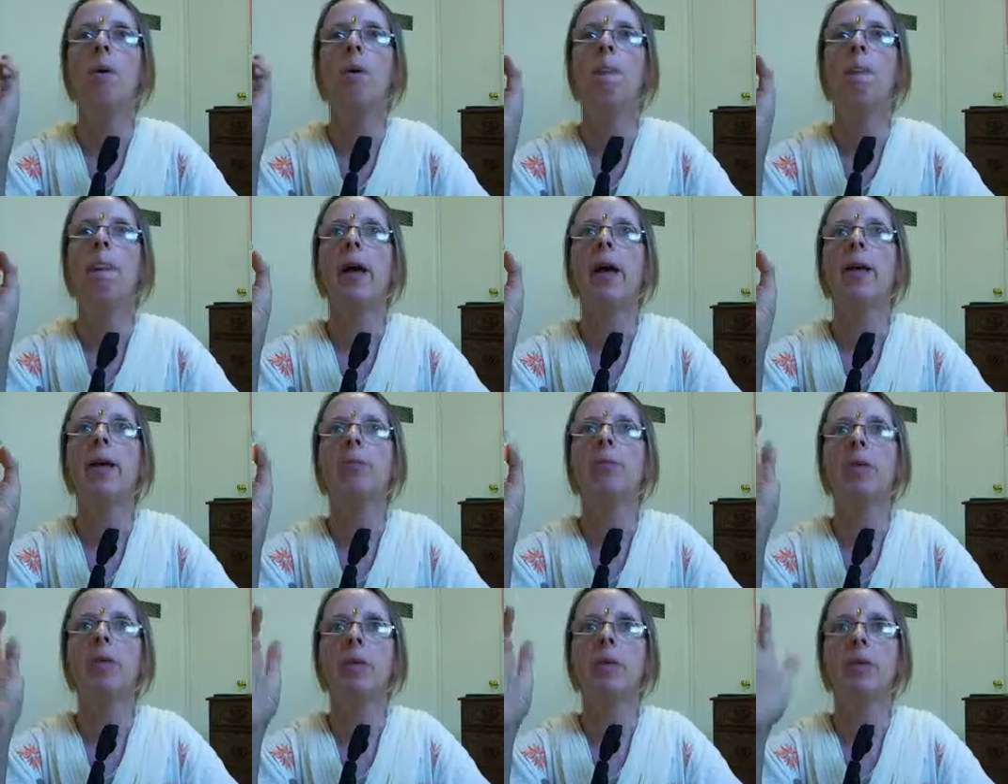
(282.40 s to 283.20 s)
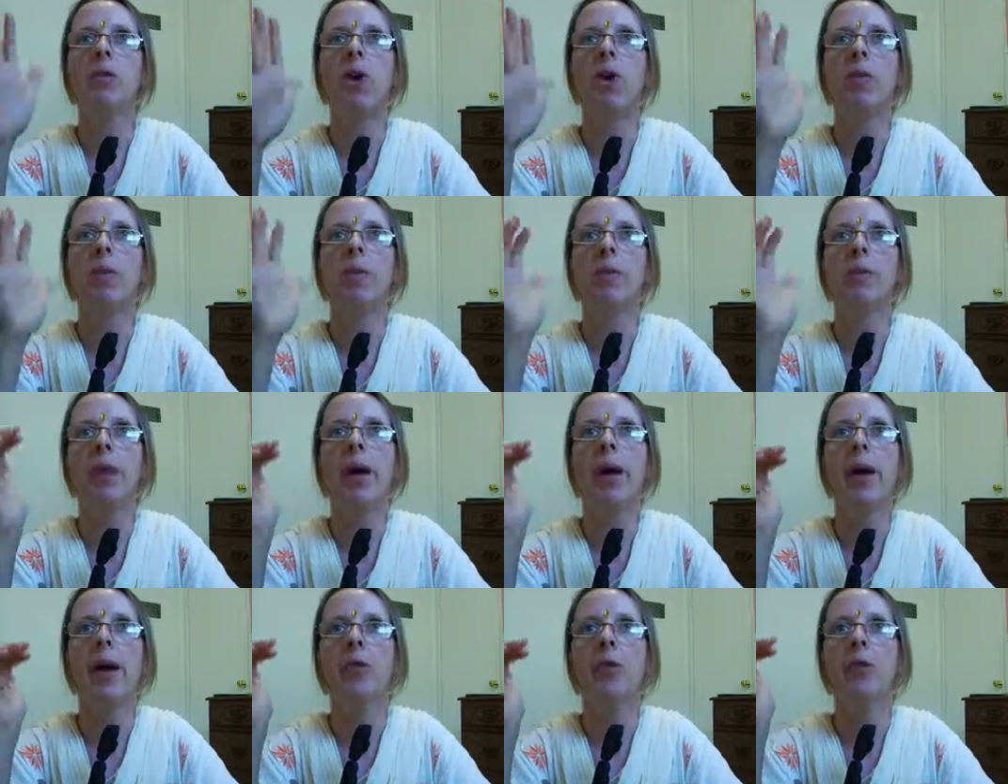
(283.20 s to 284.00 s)
that from the top
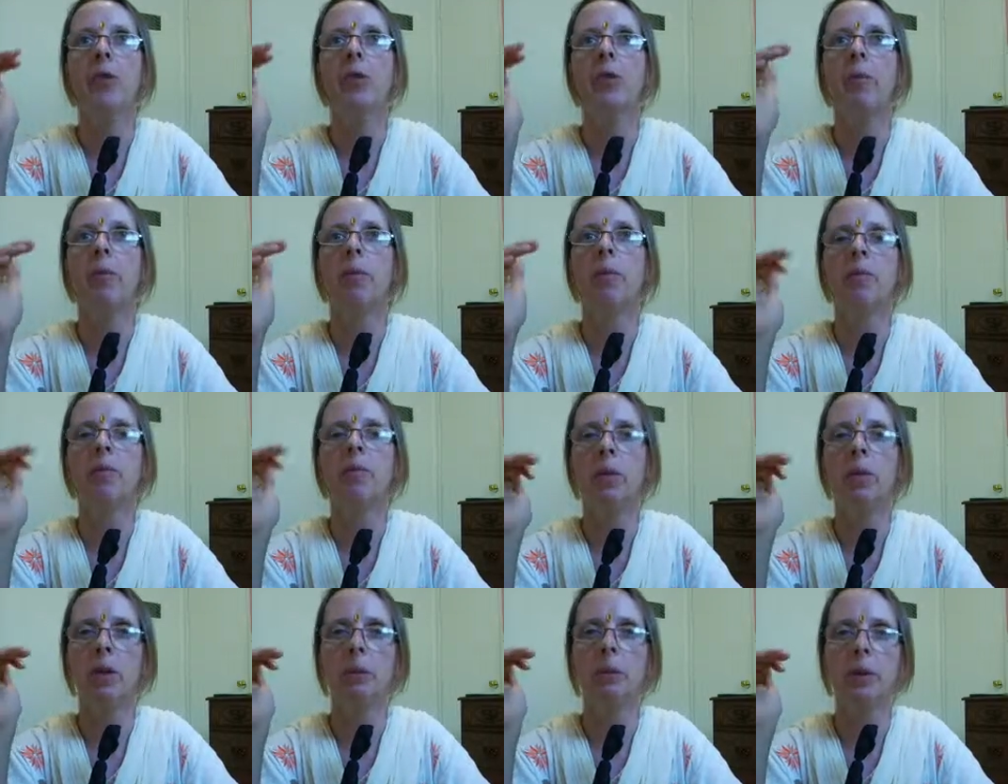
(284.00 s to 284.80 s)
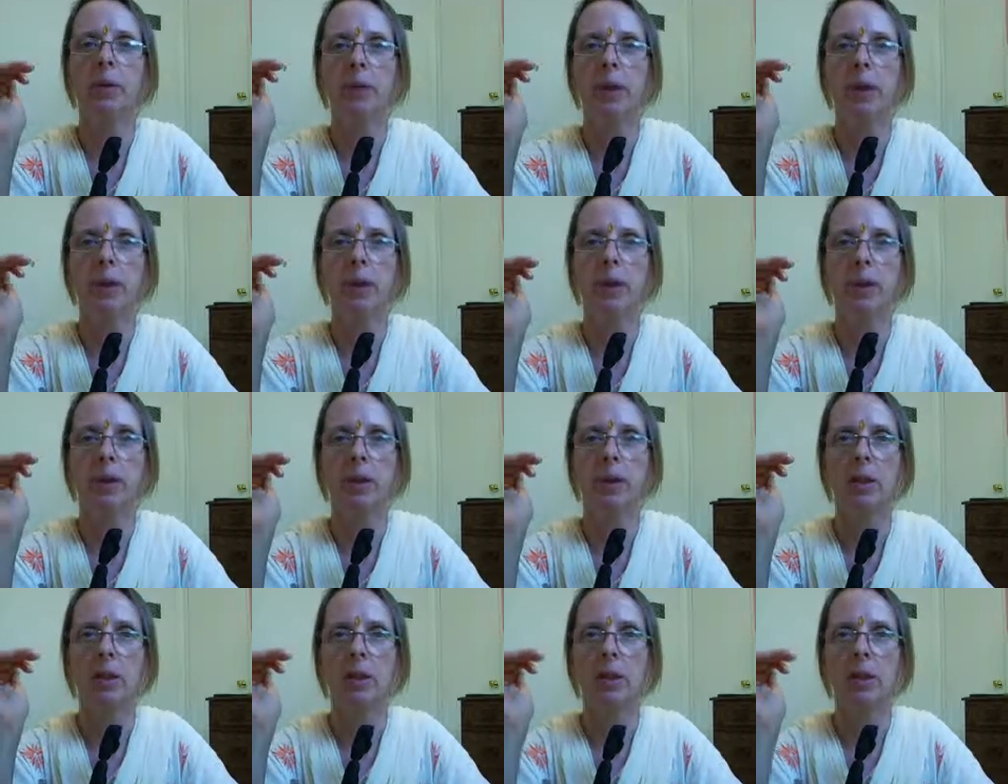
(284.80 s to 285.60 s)
down somebody's
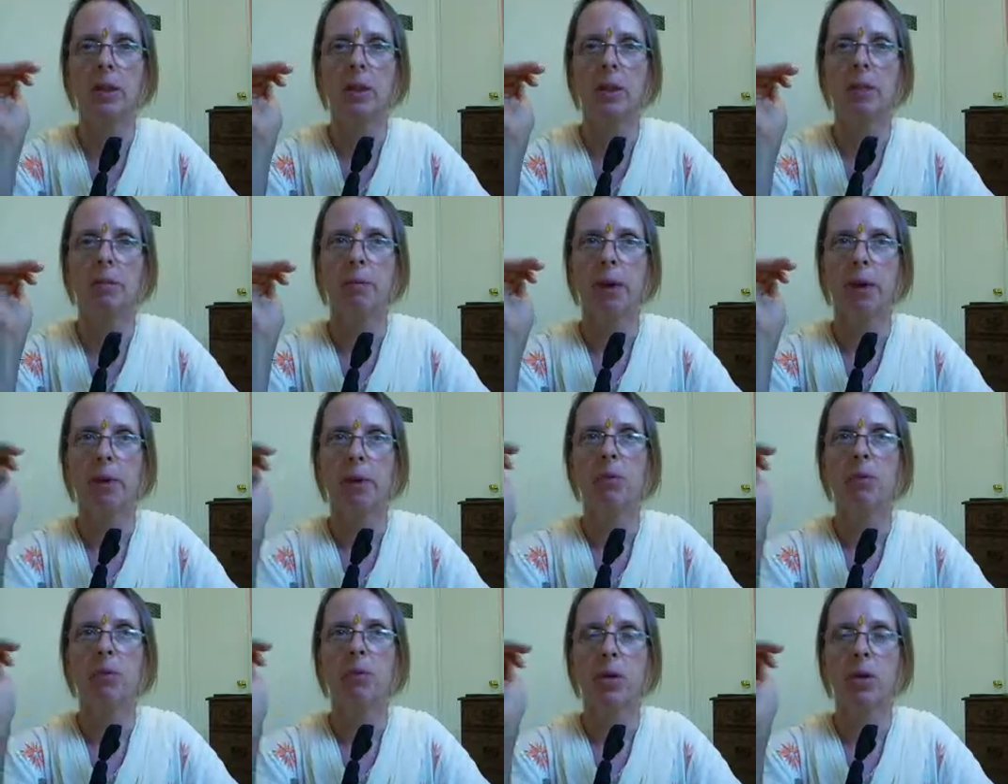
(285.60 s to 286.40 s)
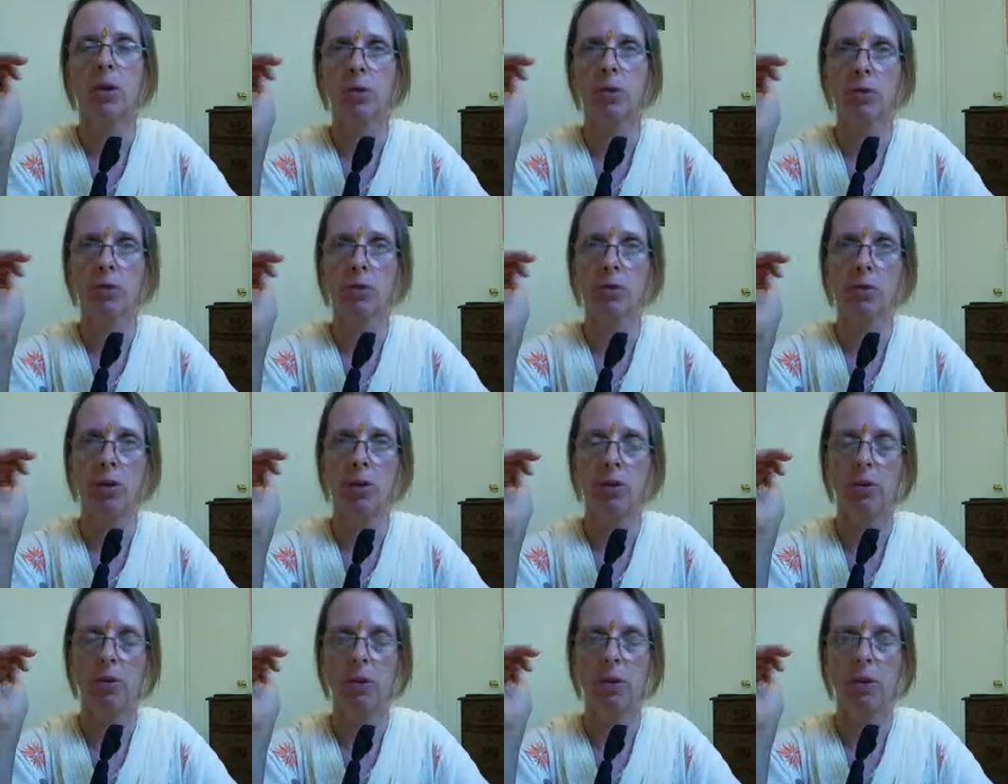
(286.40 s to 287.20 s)
manipulating the power structure so
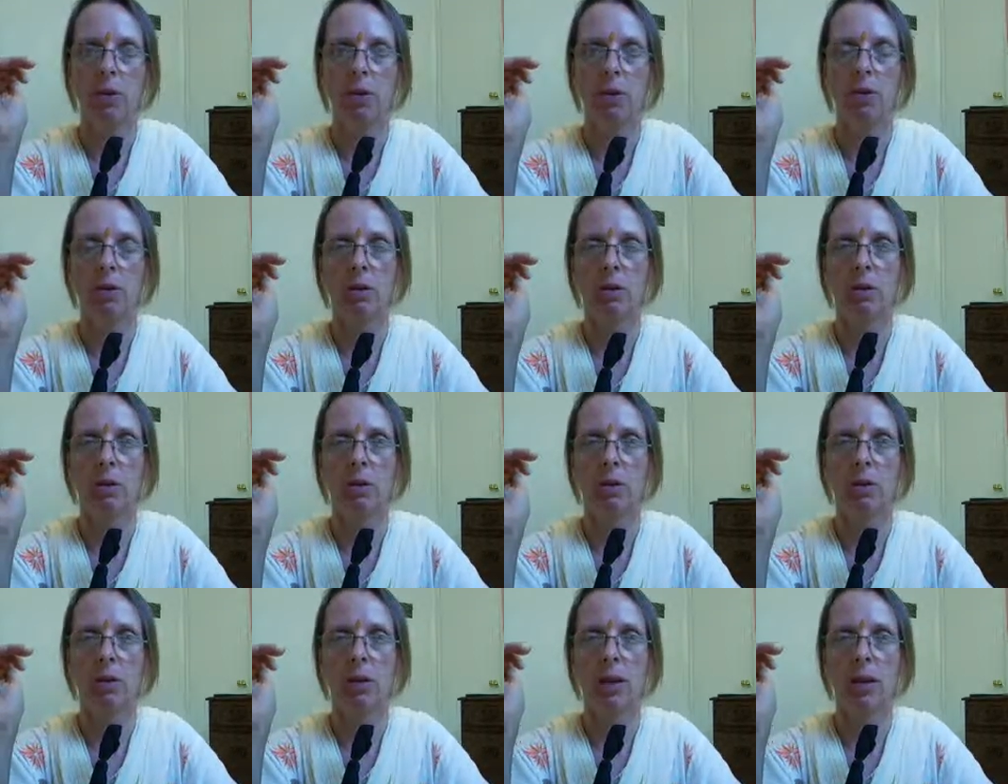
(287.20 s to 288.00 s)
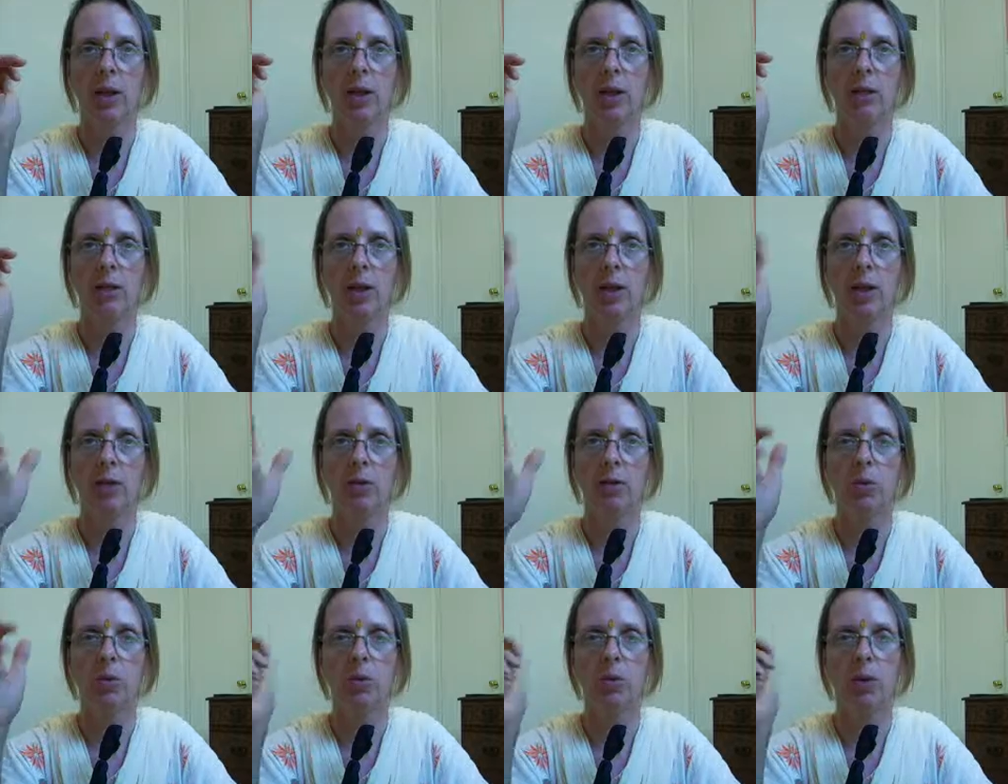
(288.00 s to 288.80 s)
that they get
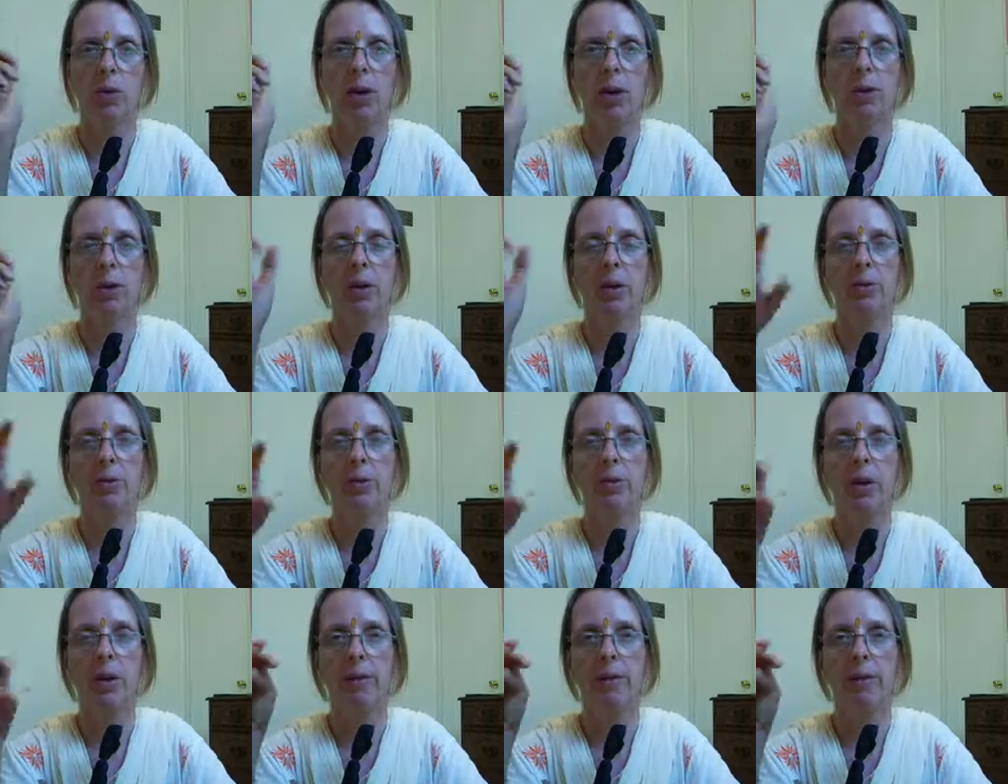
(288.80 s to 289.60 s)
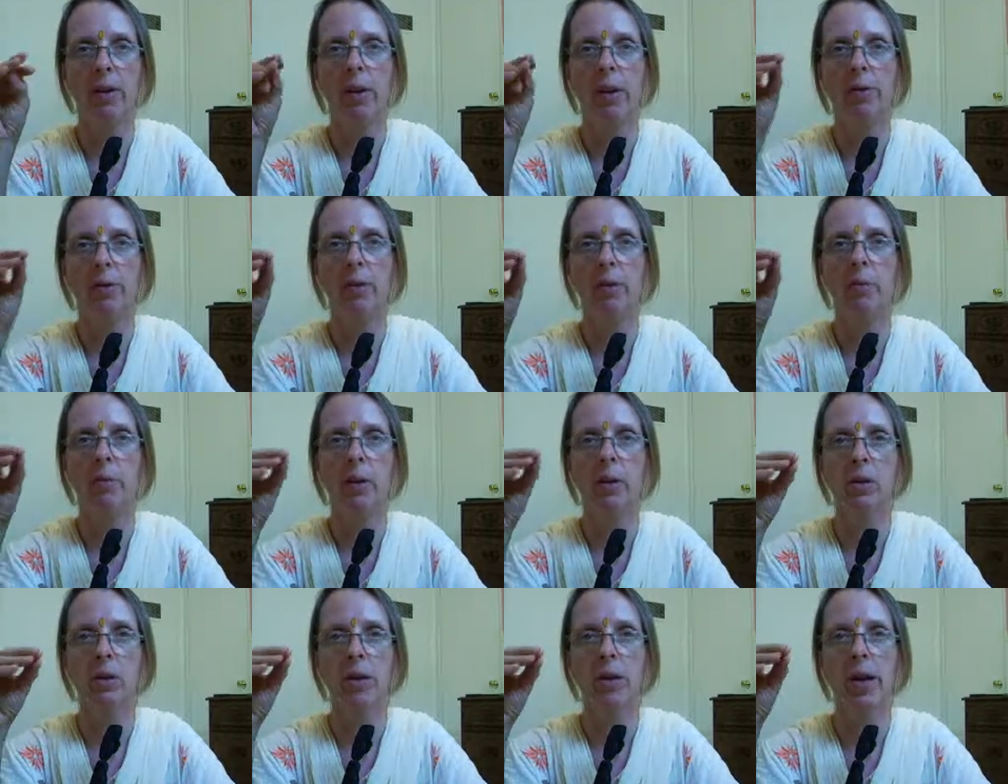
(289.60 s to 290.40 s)
squeezed out. Because when you have a healthy
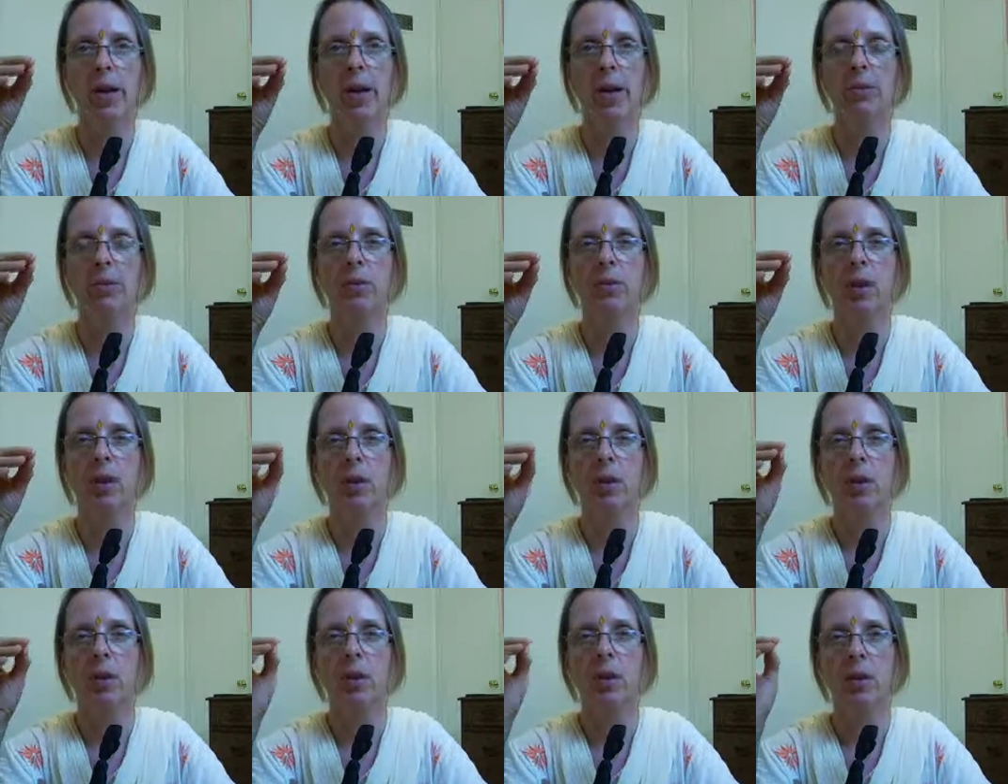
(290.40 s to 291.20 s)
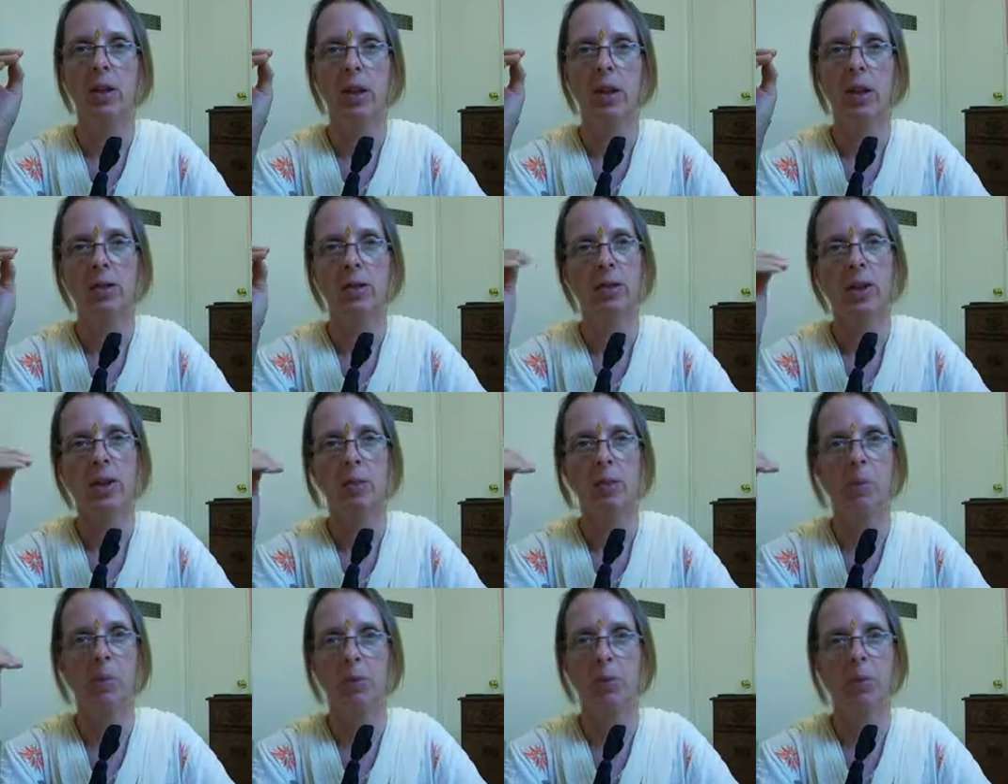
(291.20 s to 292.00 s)
middle class, you can't send
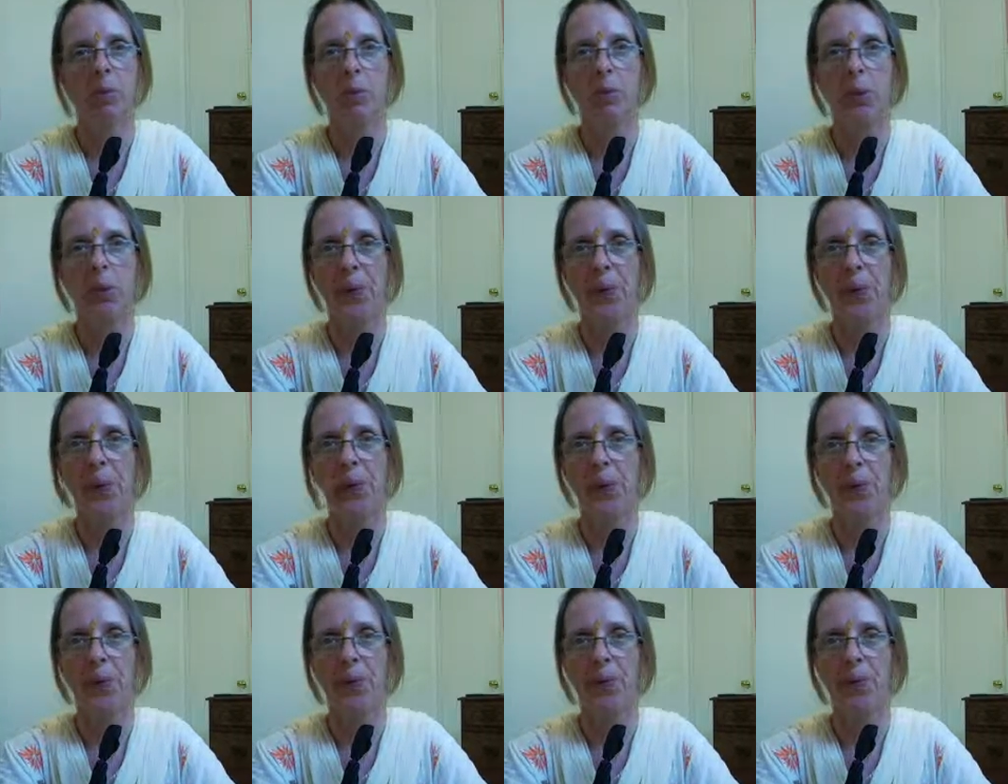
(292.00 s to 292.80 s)
people to war,